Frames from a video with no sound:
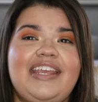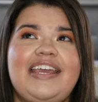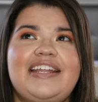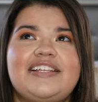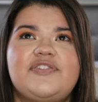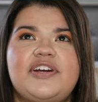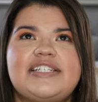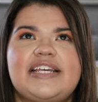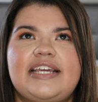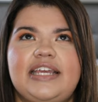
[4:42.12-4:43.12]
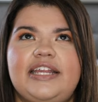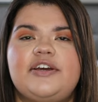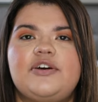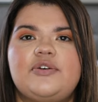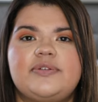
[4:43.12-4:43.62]
And as far as like
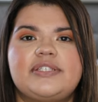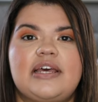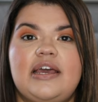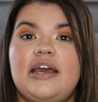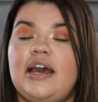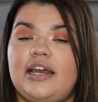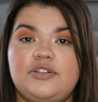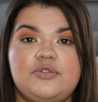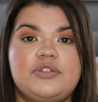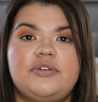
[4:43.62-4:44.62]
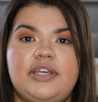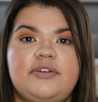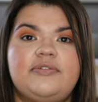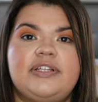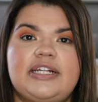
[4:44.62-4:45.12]
eating goes, I do still
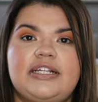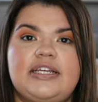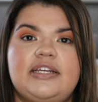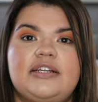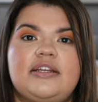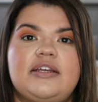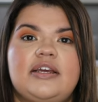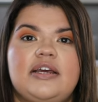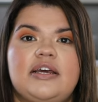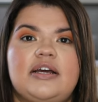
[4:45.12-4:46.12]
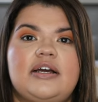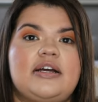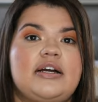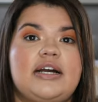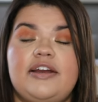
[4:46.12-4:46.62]
eat really clean
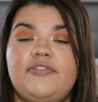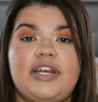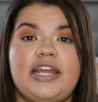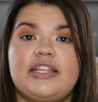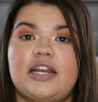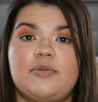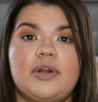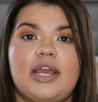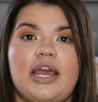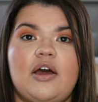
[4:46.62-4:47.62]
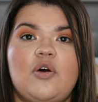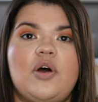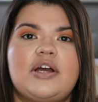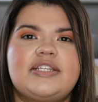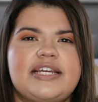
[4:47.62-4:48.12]
every day that I work
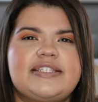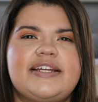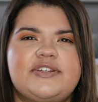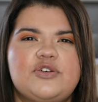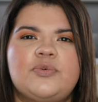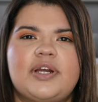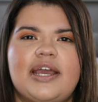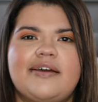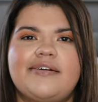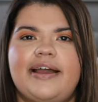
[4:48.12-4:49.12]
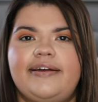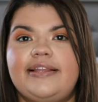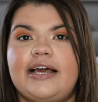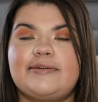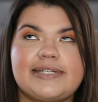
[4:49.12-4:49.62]
out. On days that I don't work out, I
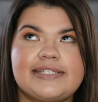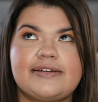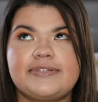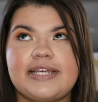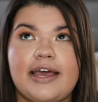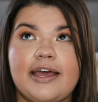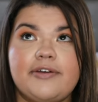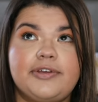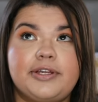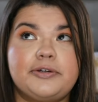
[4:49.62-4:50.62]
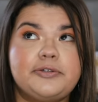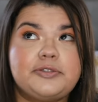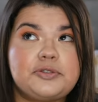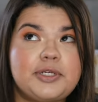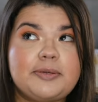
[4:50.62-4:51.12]
allow myself to have, you know,
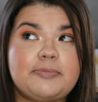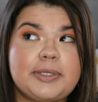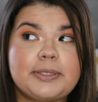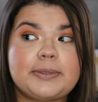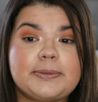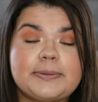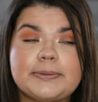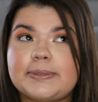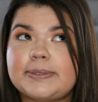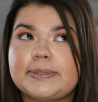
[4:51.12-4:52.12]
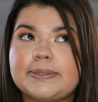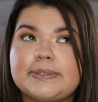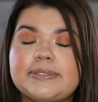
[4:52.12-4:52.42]
treat meals.